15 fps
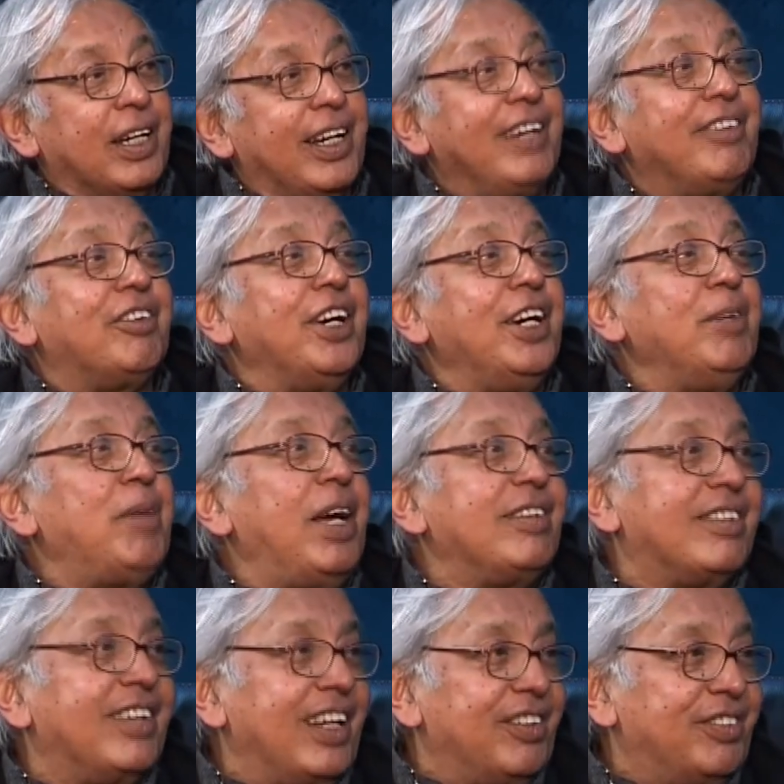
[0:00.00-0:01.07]
And I trained
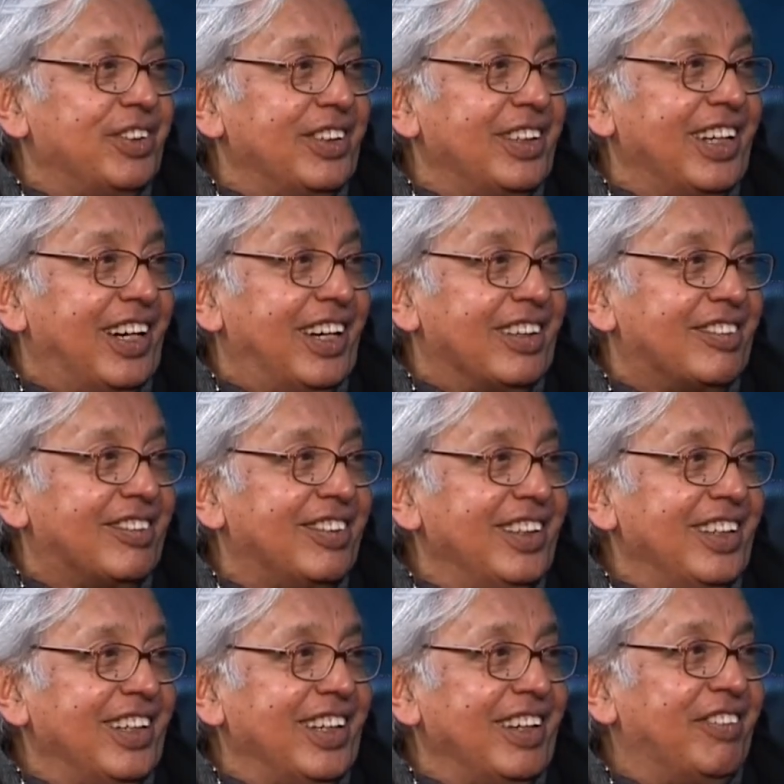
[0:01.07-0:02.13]
myself in the arts
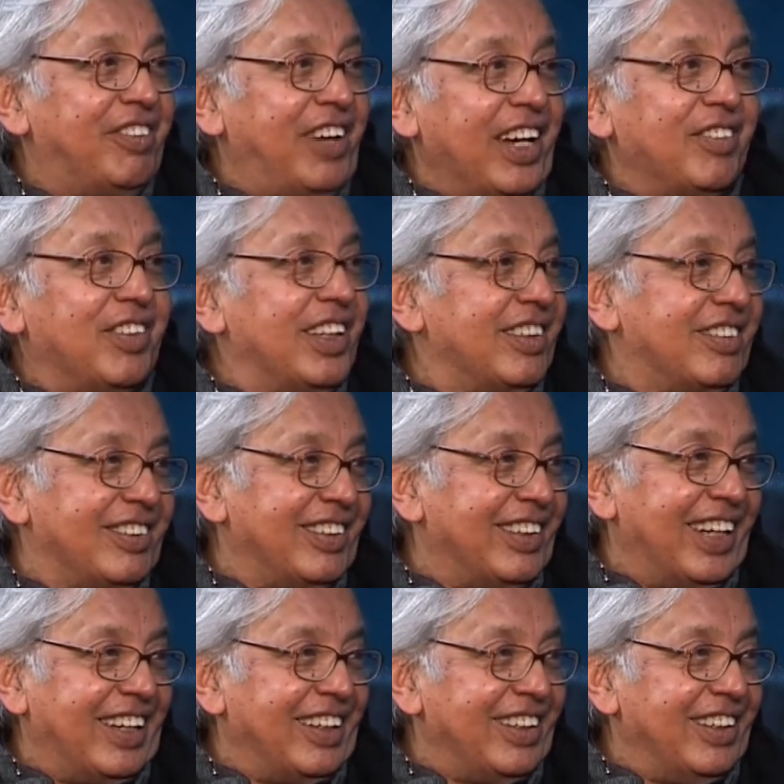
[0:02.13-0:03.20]
in 5 years in
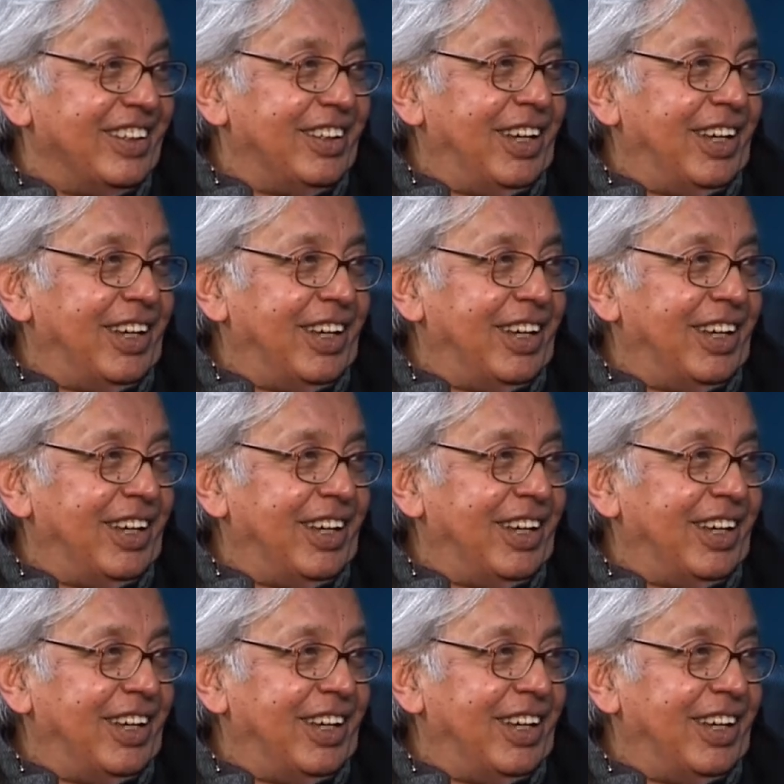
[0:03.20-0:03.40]
Delhi,